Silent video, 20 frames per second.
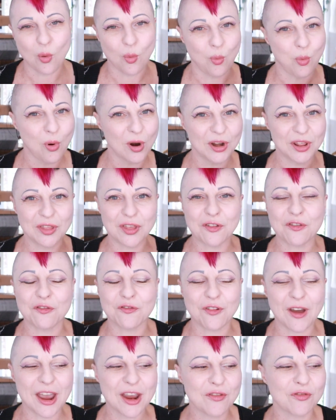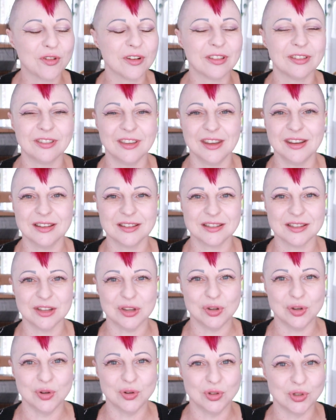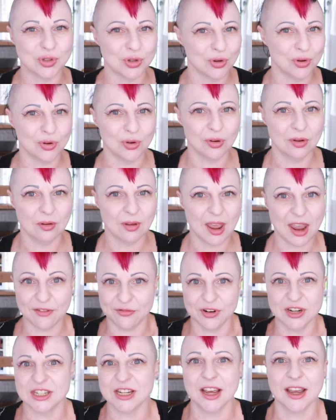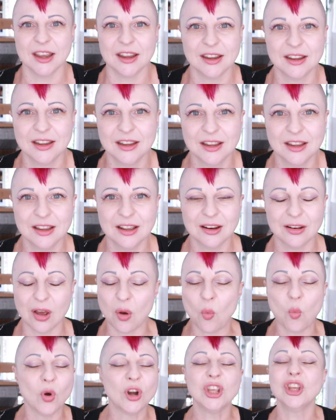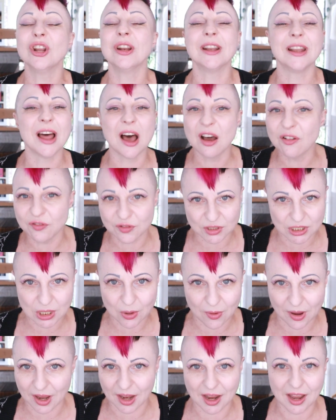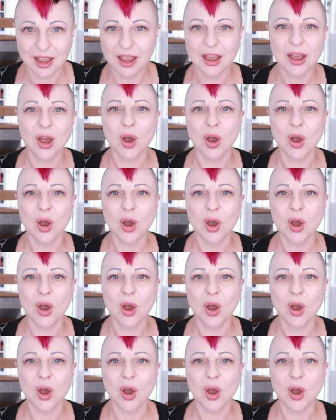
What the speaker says: What are the favorite things that you do every day? Like, what do you love doing?